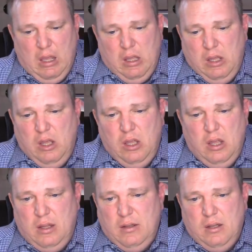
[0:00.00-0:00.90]

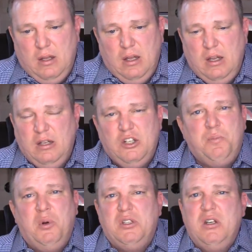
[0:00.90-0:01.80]
It
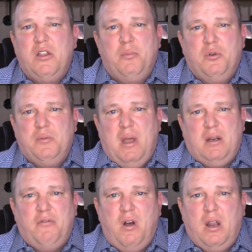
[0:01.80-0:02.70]
just puts another
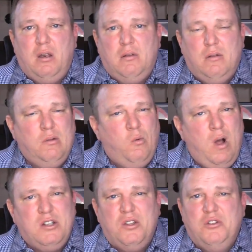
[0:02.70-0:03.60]
perspective on it.
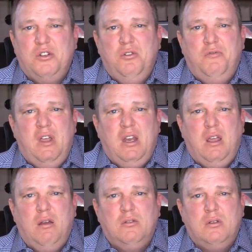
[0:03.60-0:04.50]
Watch those 2
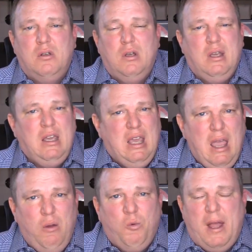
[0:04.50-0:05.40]
videos.
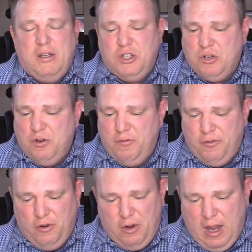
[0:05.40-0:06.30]
Get registered
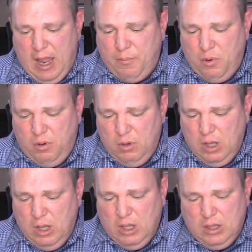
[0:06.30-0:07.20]
for April.
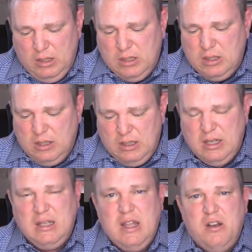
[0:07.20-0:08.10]
Let's
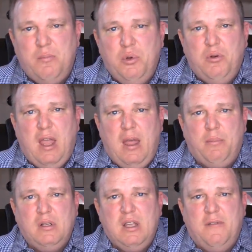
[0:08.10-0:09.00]
get down to boot camp.
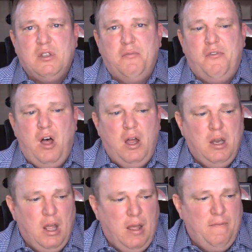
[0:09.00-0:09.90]
Let's have some fun.
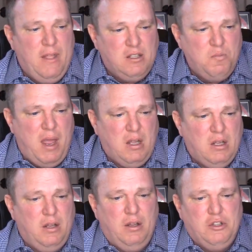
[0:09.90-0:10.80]
Let's
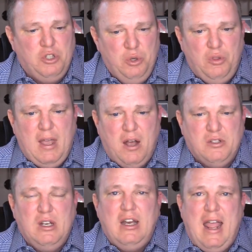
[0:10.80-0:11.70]
make
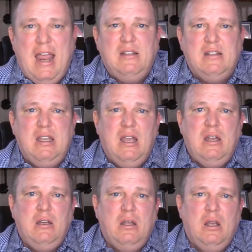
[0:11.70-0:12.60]

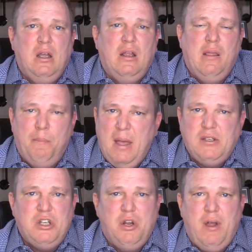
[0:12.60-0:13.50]
2018 the
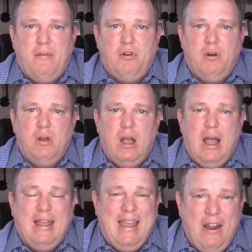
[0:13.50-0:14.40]
best year ever.
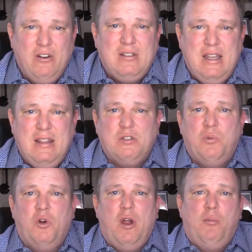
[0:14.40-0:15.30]
I guarantee this
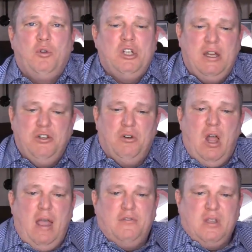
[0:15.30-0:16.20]
program will change your
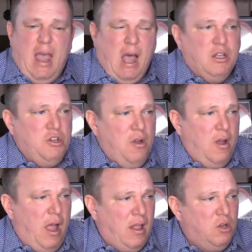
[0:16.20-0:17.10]
lives. Alan
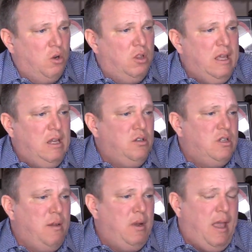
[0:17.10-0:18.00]
or Lee, does
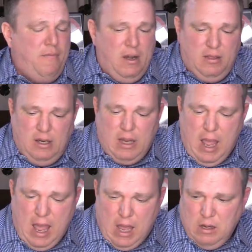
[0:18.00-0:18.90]
anybody have anything to
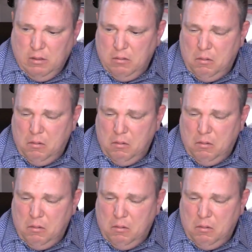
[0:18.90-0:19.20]
add?